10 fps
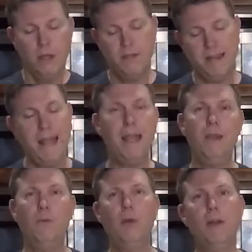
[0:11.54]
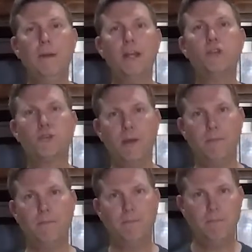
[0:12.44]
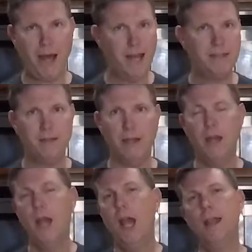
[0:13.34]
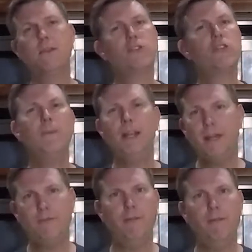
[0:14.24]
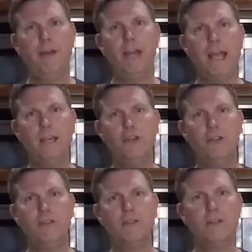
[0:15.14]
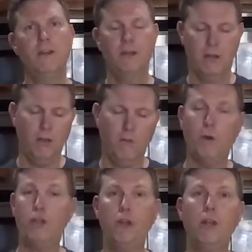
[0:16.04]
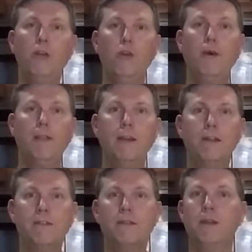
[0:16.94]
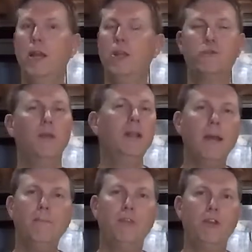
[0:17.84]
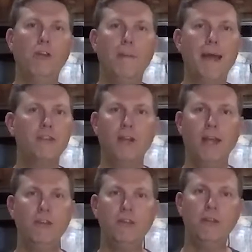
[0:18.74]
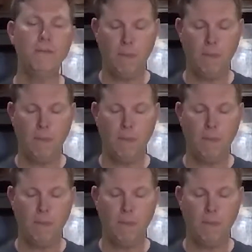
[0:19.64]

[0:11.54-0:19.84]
Today we're going to make shrimp pasta. And there's so many different variations of what you can do with this. It's really up to your imagination.